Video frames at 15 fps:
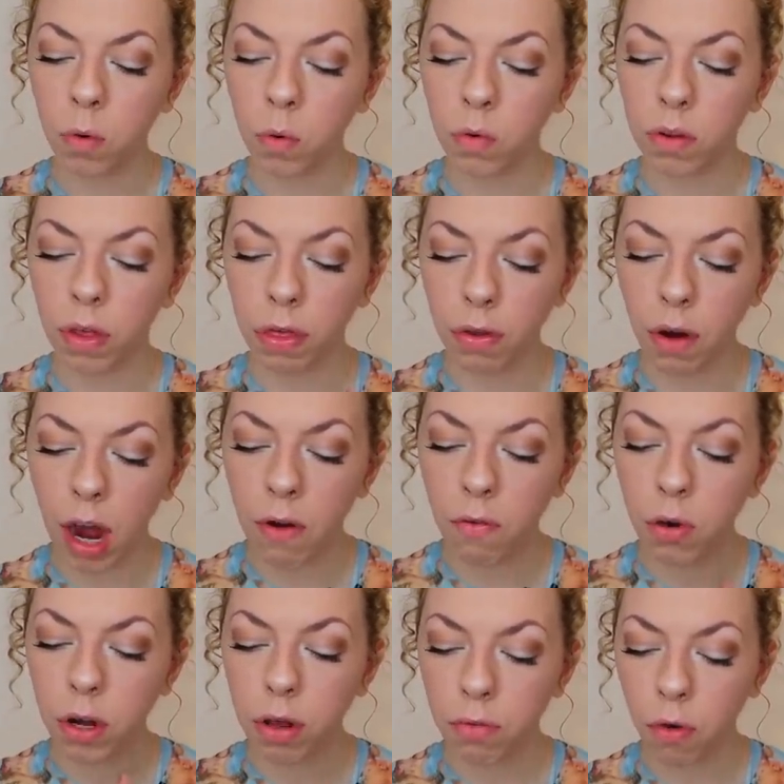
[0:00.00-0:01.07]
rules the
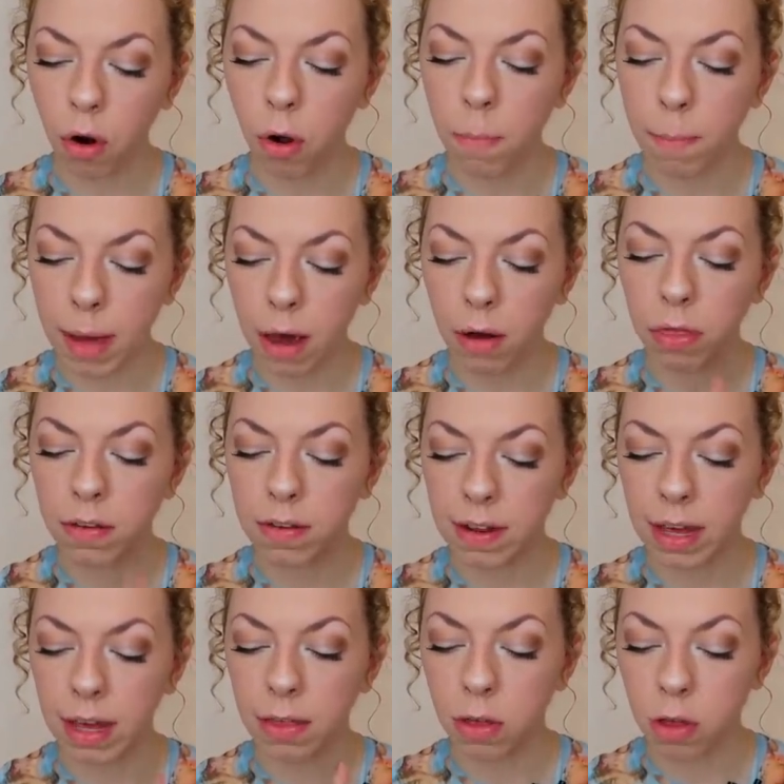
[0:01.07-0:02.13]
thyroid, throat, mouth,
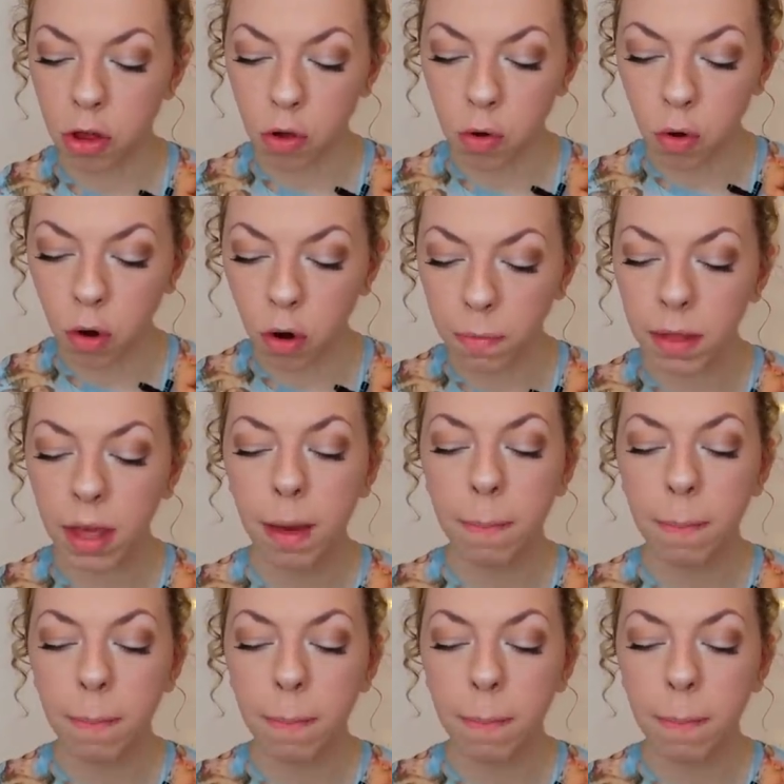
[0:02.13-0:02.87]
teeth, jaw,